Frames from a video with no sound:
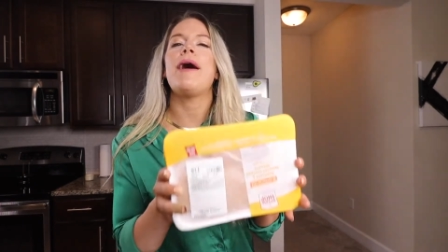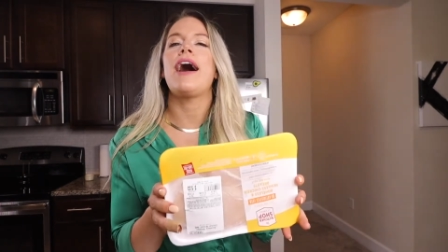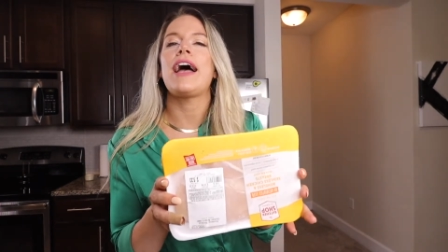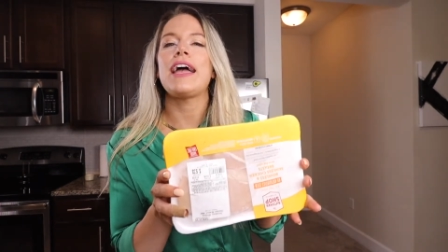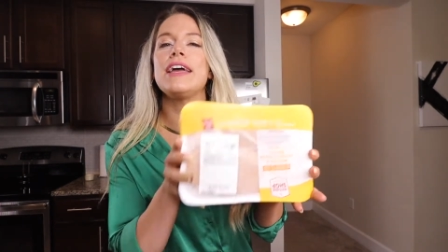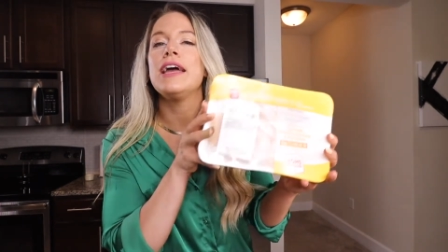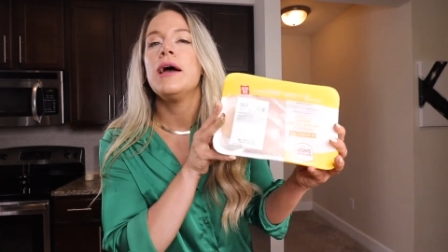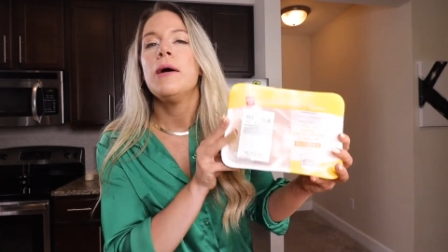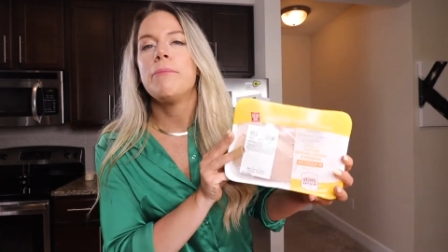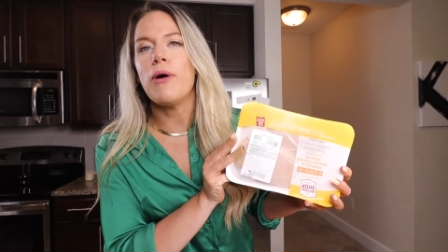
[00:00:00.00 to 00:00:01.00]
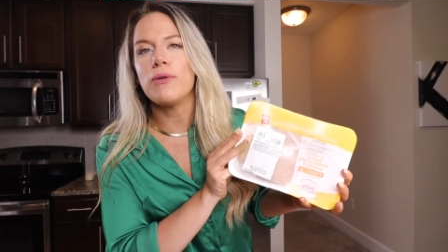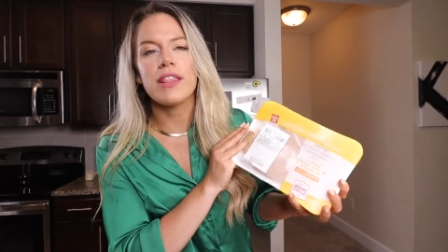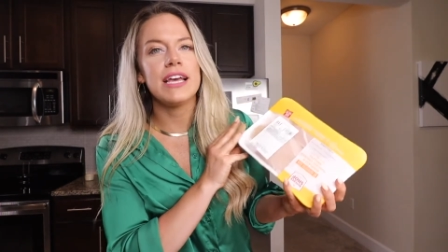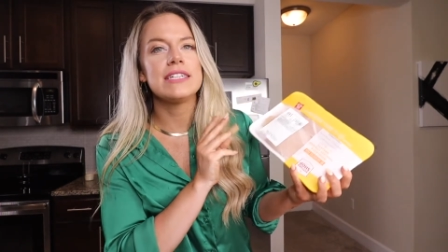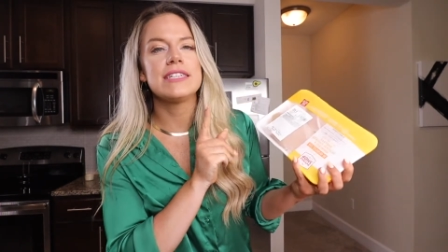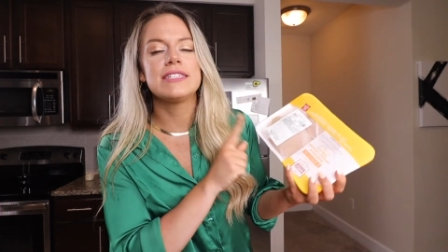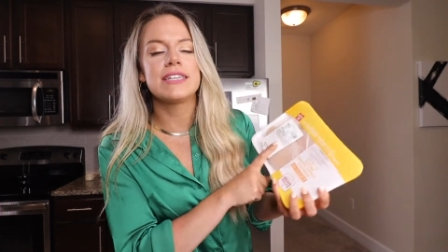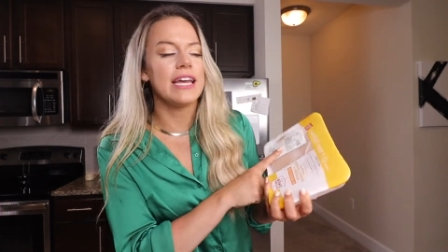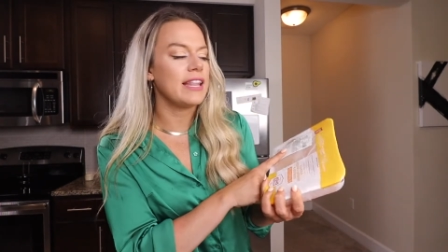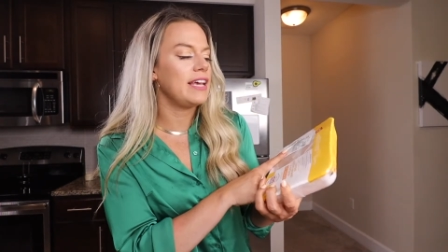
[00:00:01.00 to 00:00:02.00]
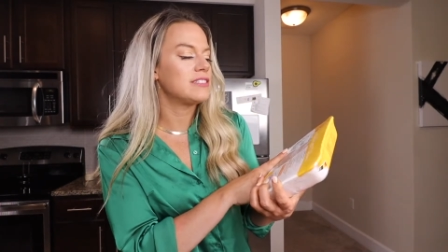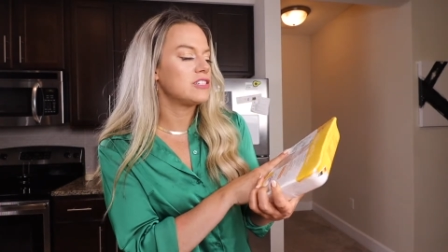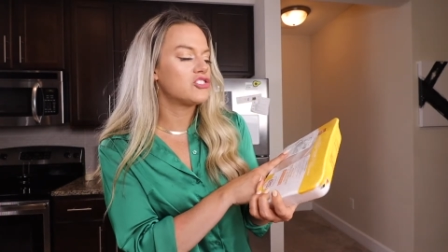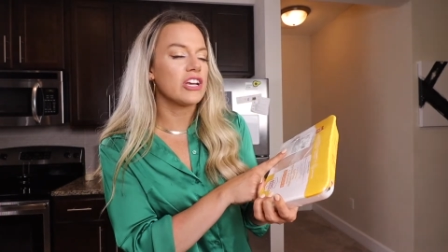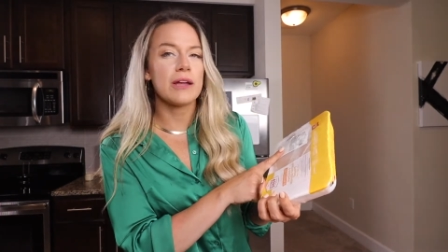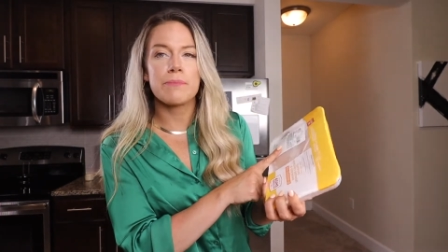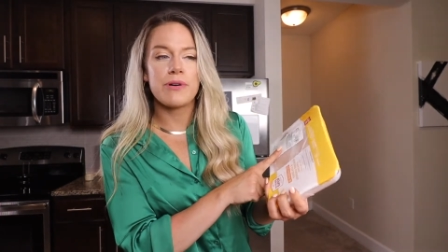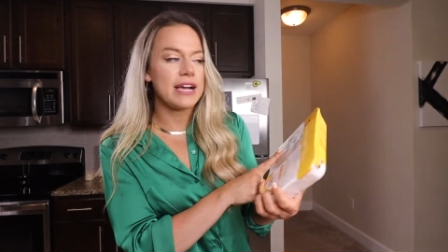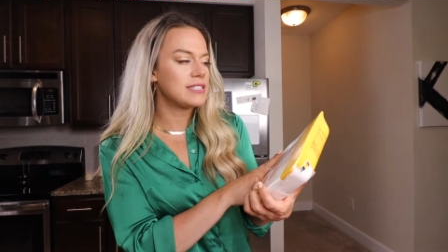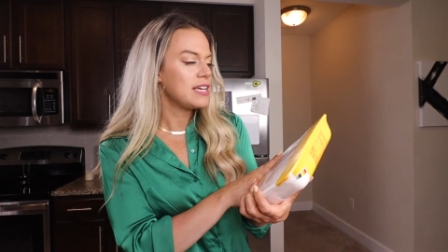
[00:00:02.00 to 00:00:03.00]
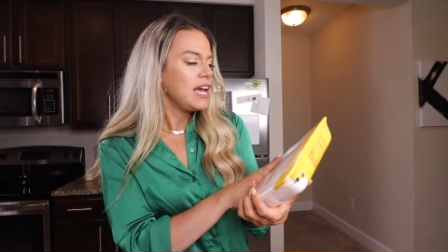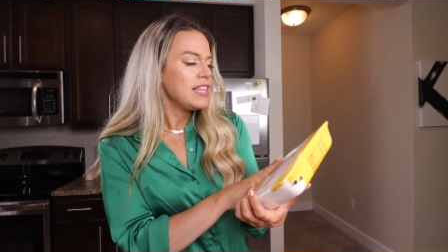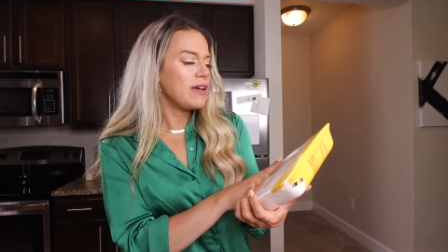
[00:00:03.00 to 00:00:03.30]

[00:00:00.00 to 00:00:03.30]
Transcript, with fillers: buy boneless, skinless chicken breasts.